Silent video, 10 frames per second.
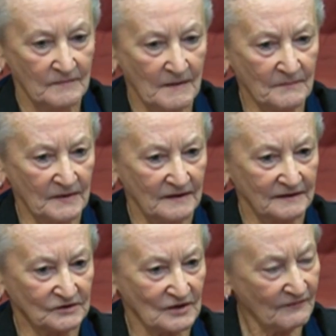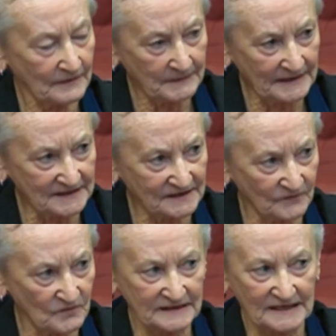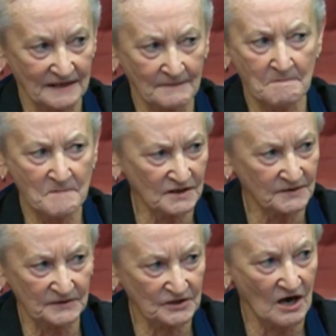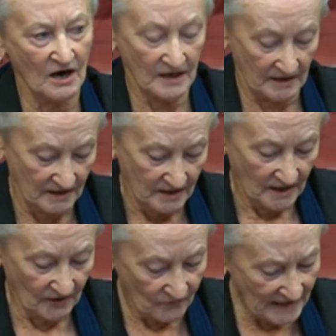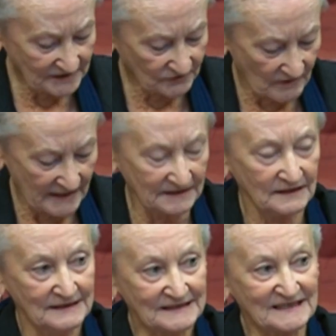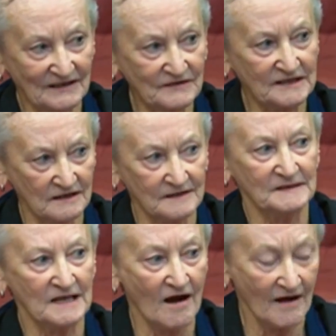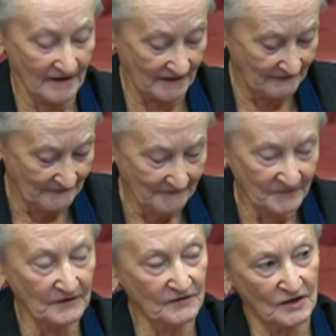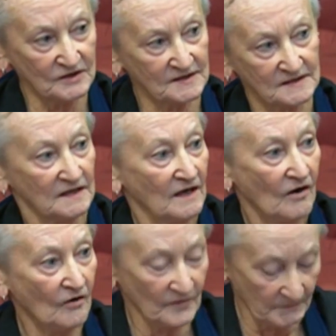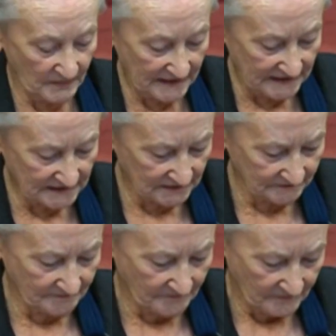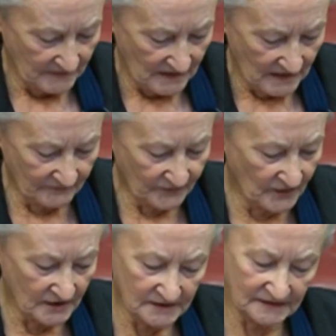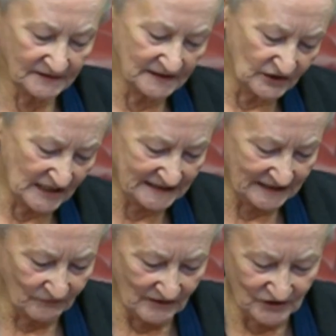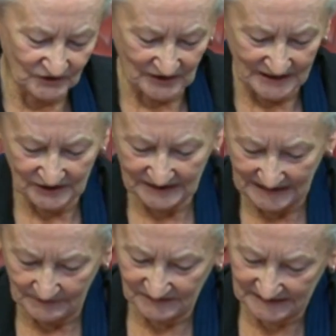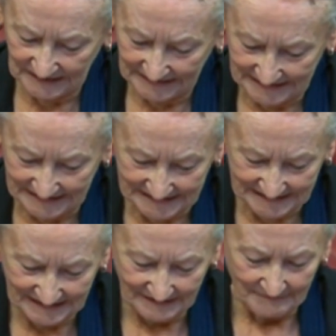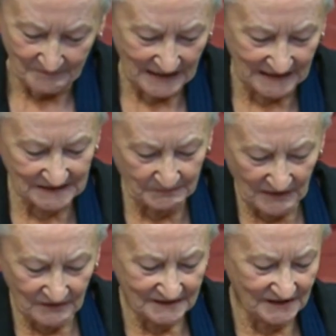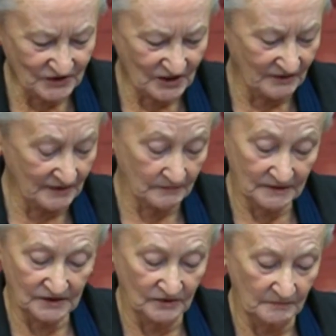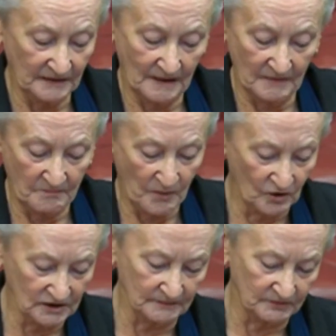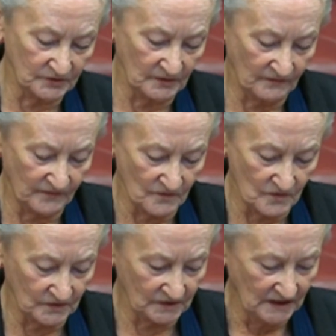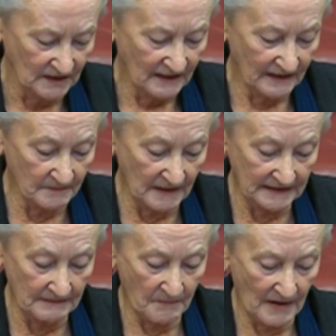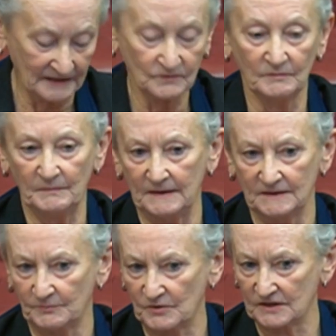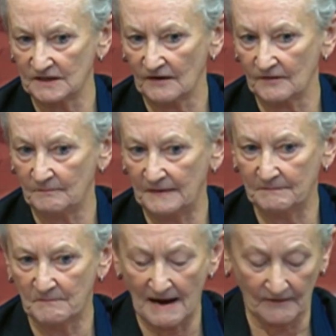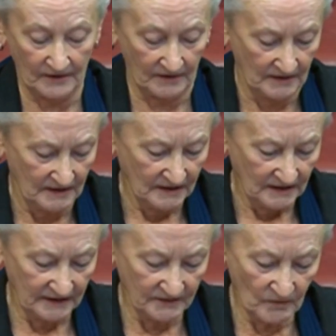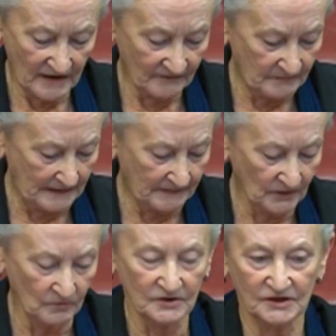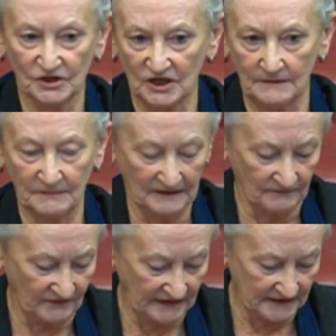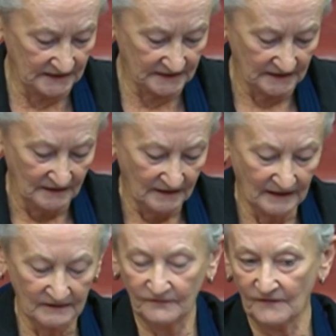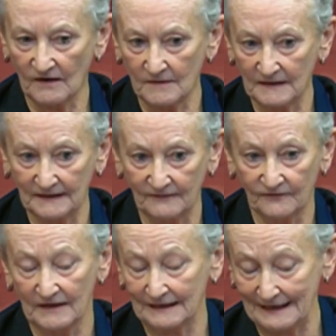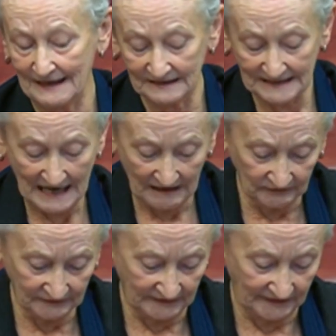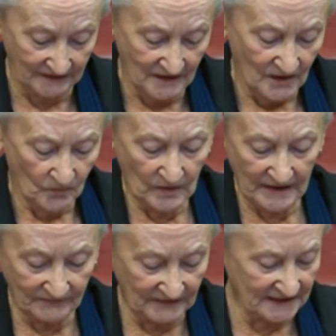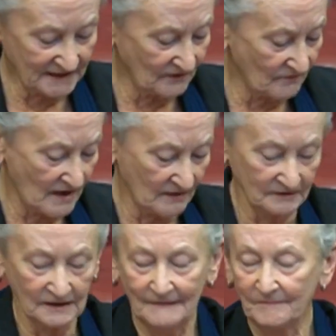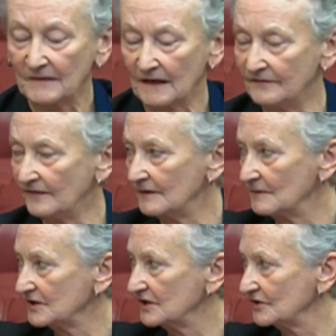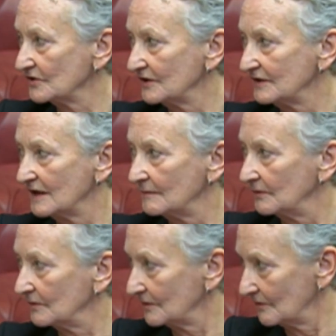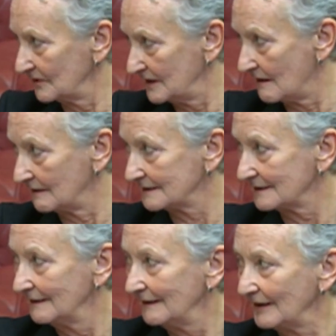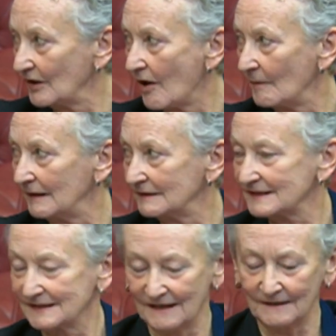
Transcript: Remember, traffic police have always had a much, much higher arrest rate, 7 times higher than those on the beat. And for those suggesting a registration scheme for cyclists, experience has shown that it will soon become impossible to enforce, and the main impact would be to put another big barrier in the way of people who want a cheap, convenient and environmentally friendly and healthy way of getting around. I very much enjoyed the noble Lord Young's comments.